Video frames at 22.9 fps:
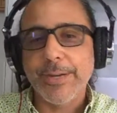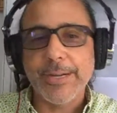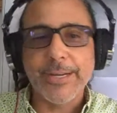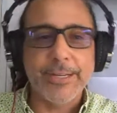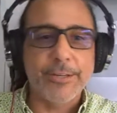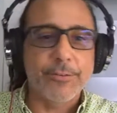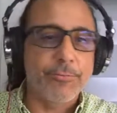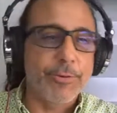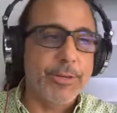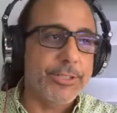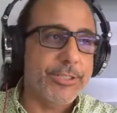
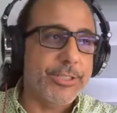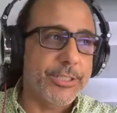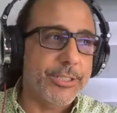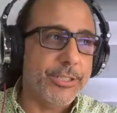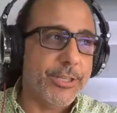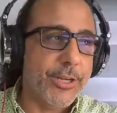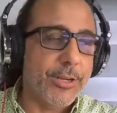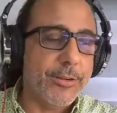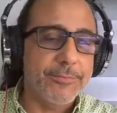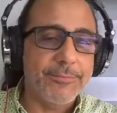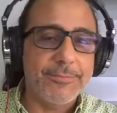and
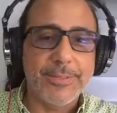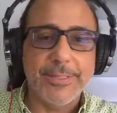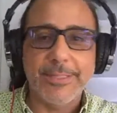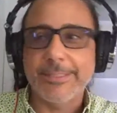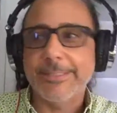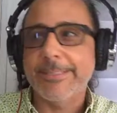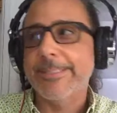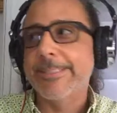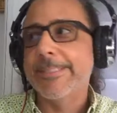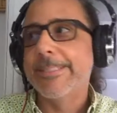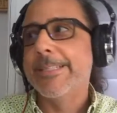Russian
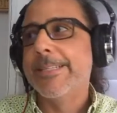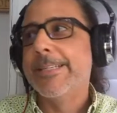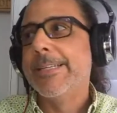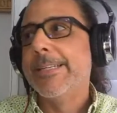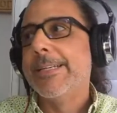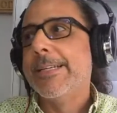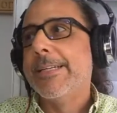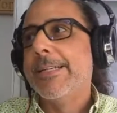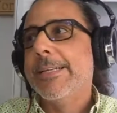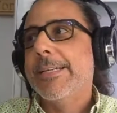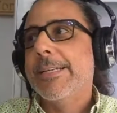conflict.
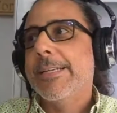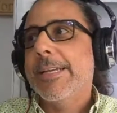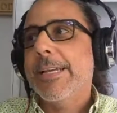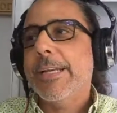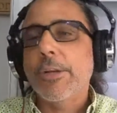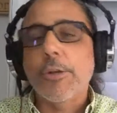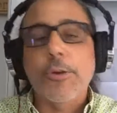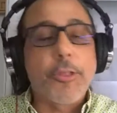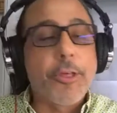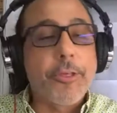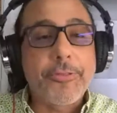
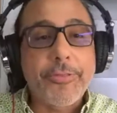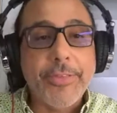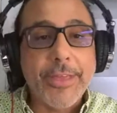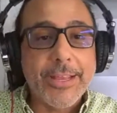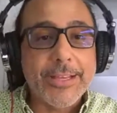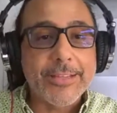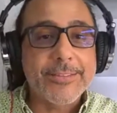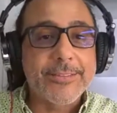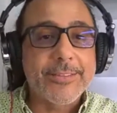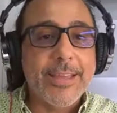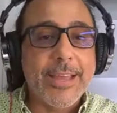The
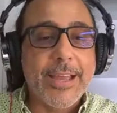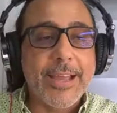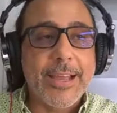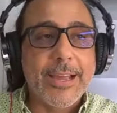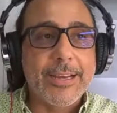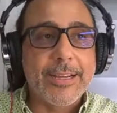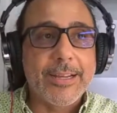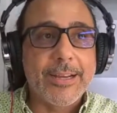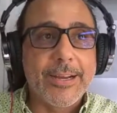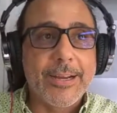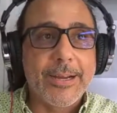things
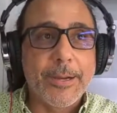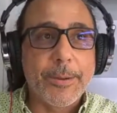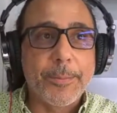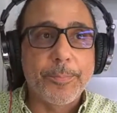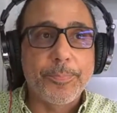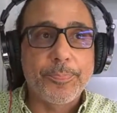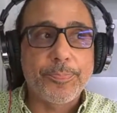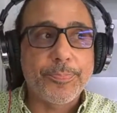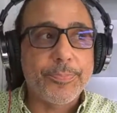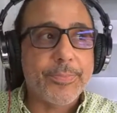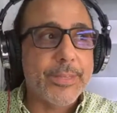that,
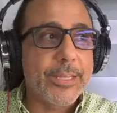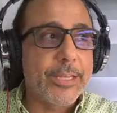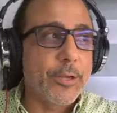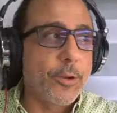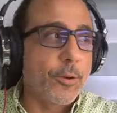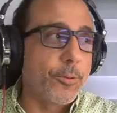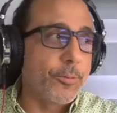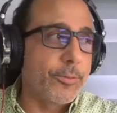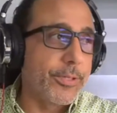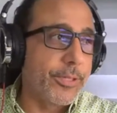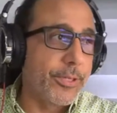
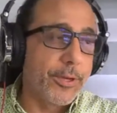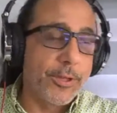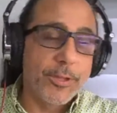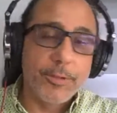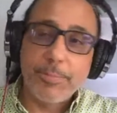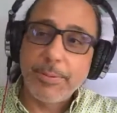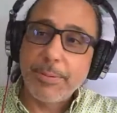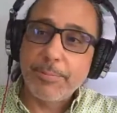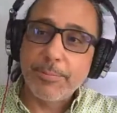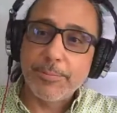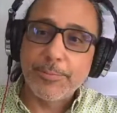the
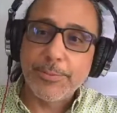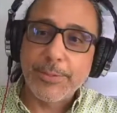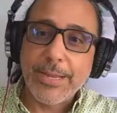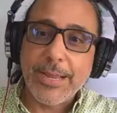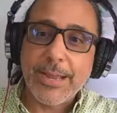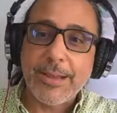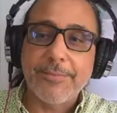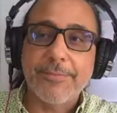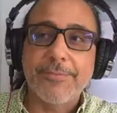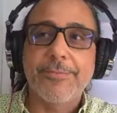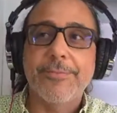other people we
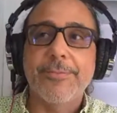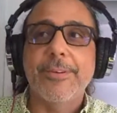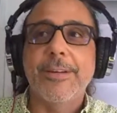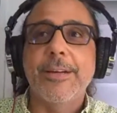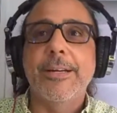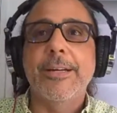have,